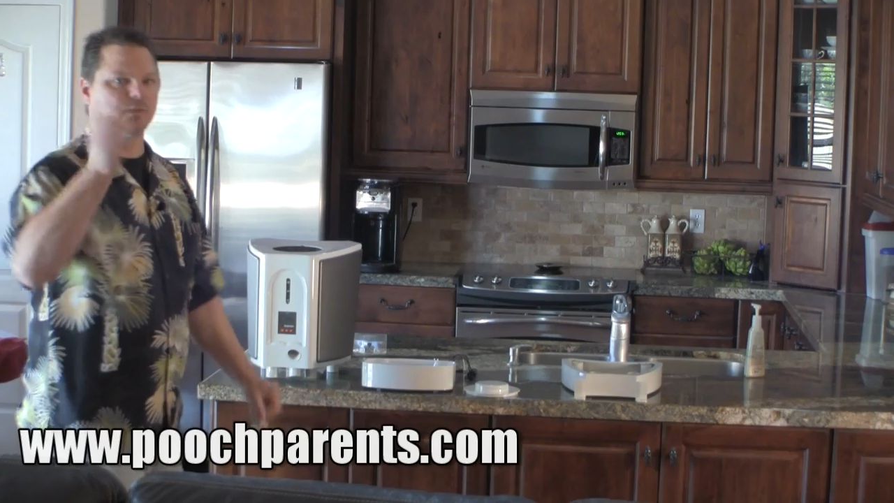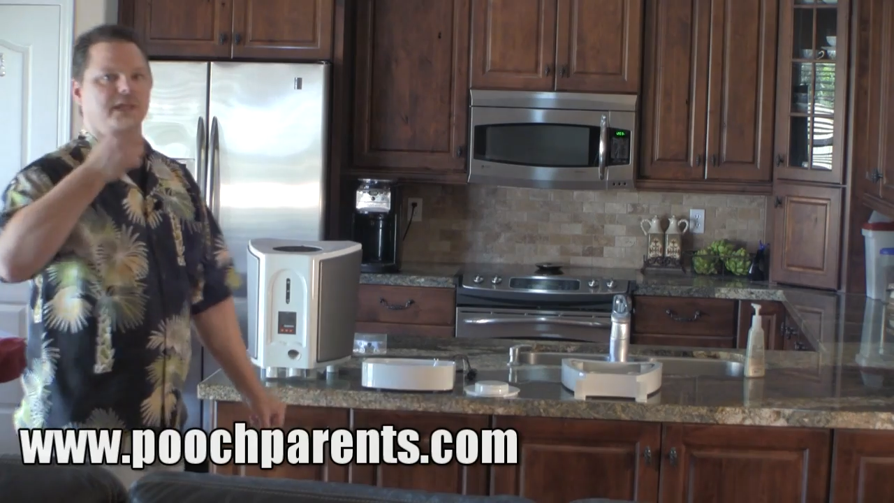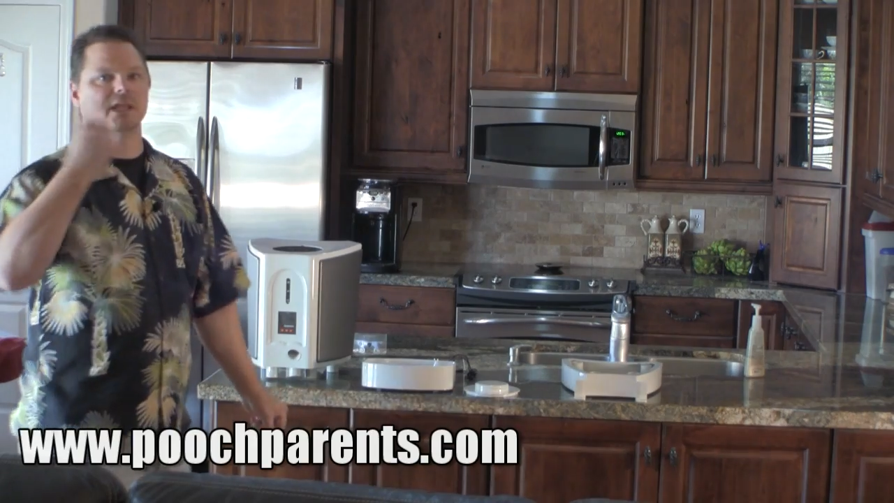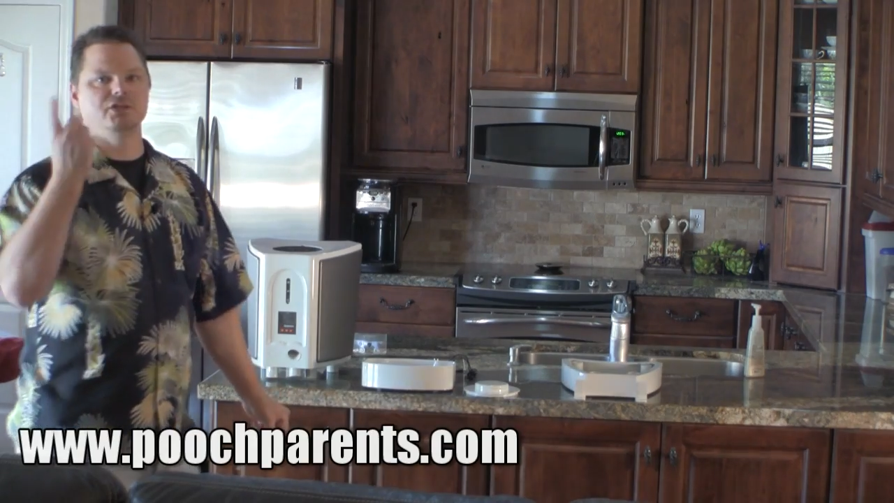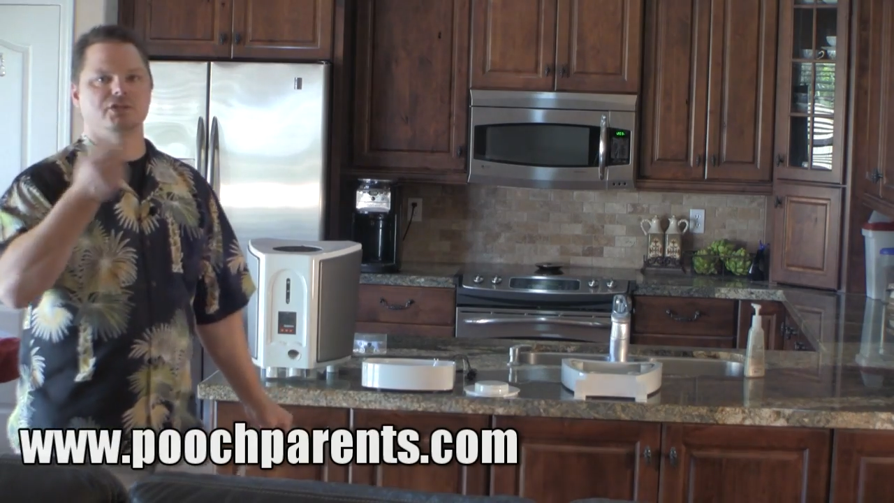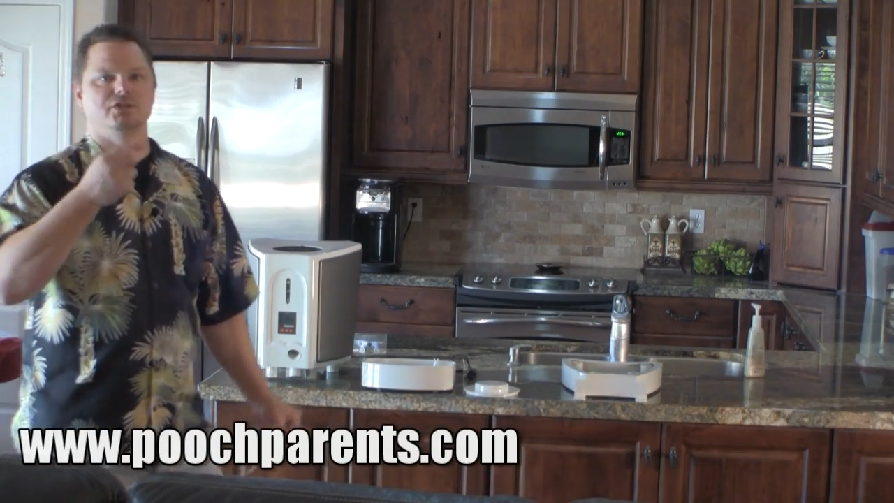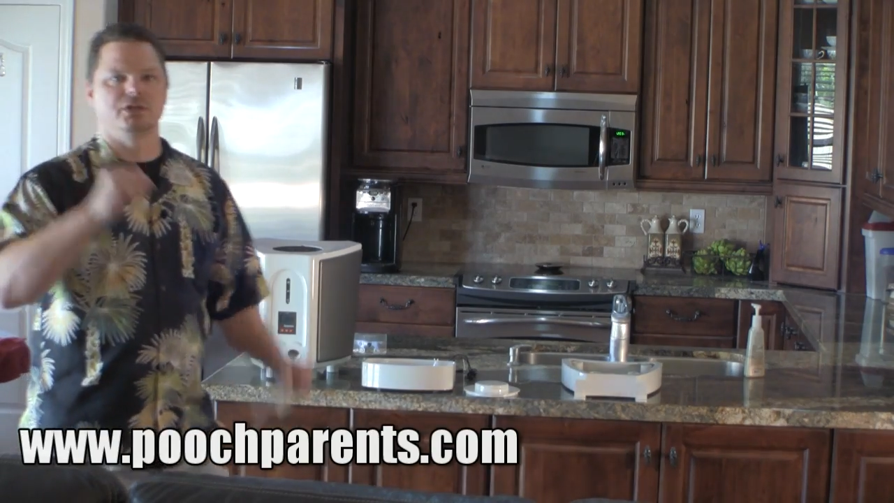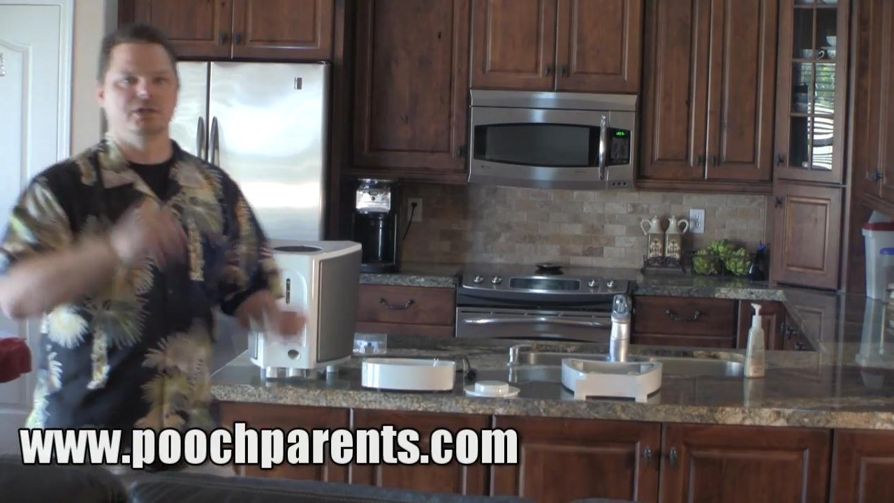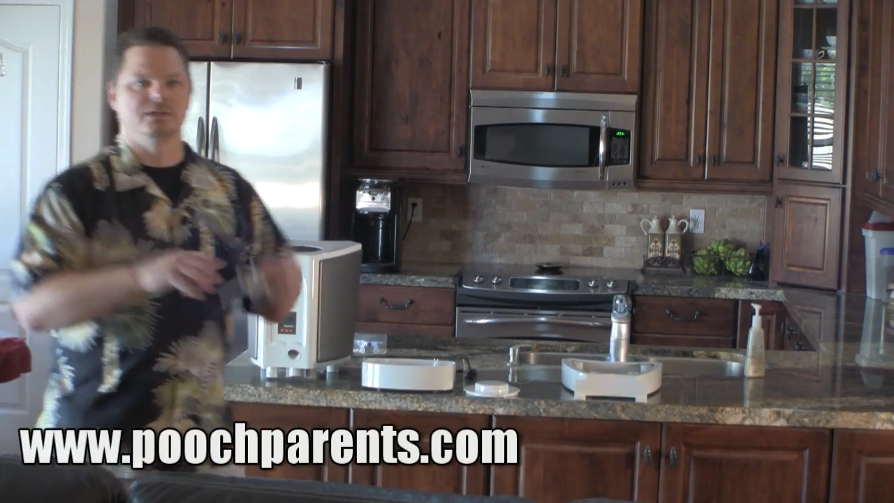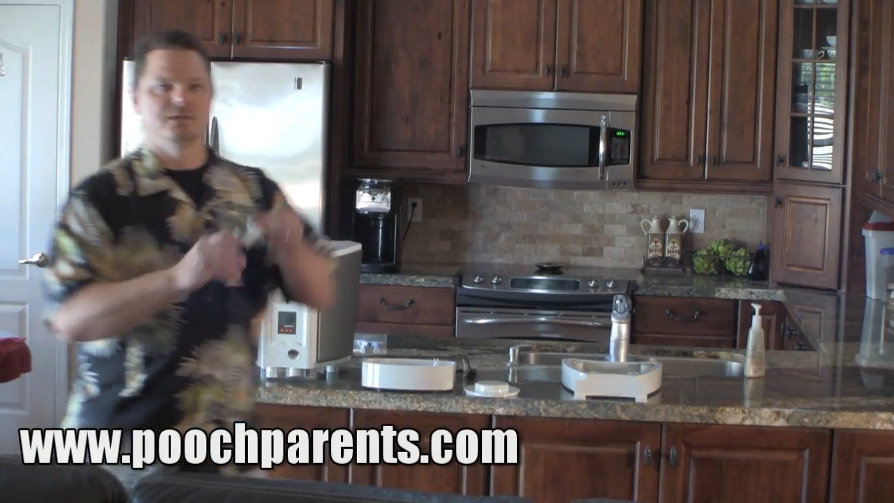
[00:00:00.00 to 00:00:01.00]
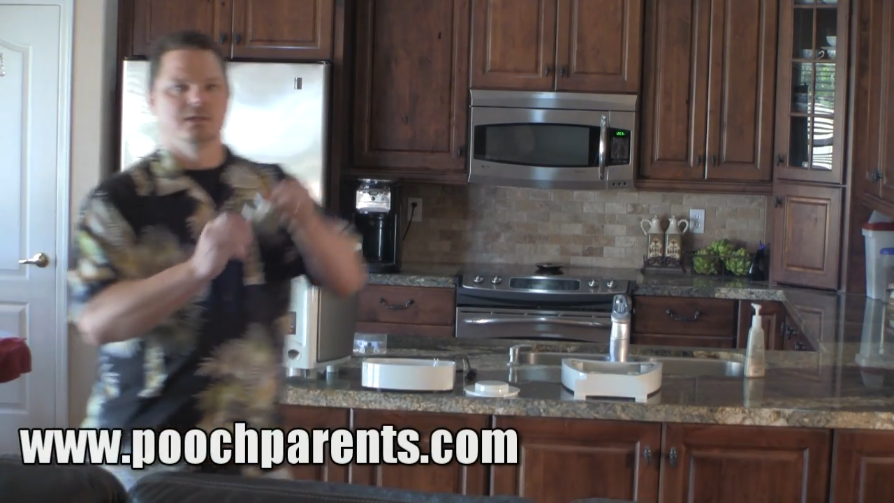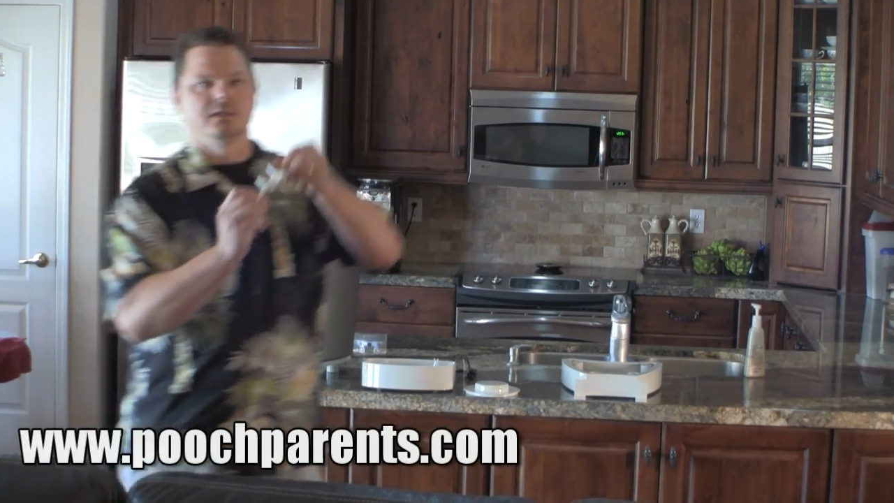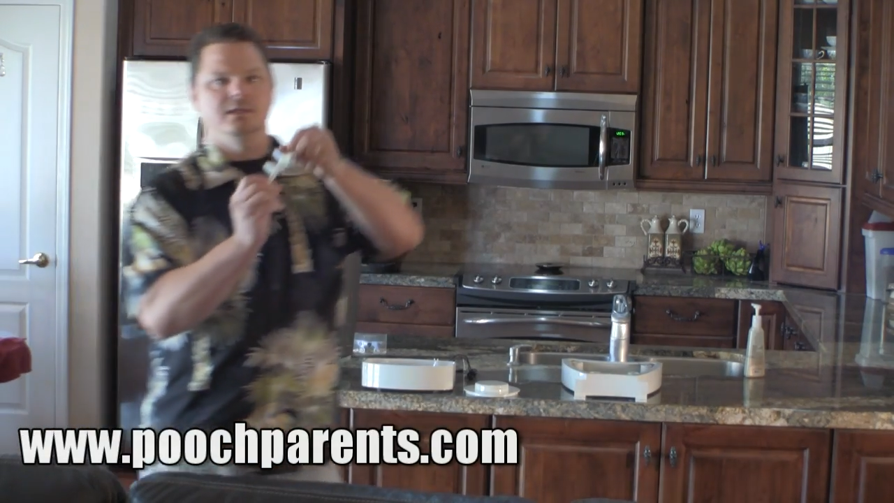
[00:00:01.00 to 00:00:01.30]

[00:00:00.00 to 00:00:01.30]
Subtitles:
what the engine turns.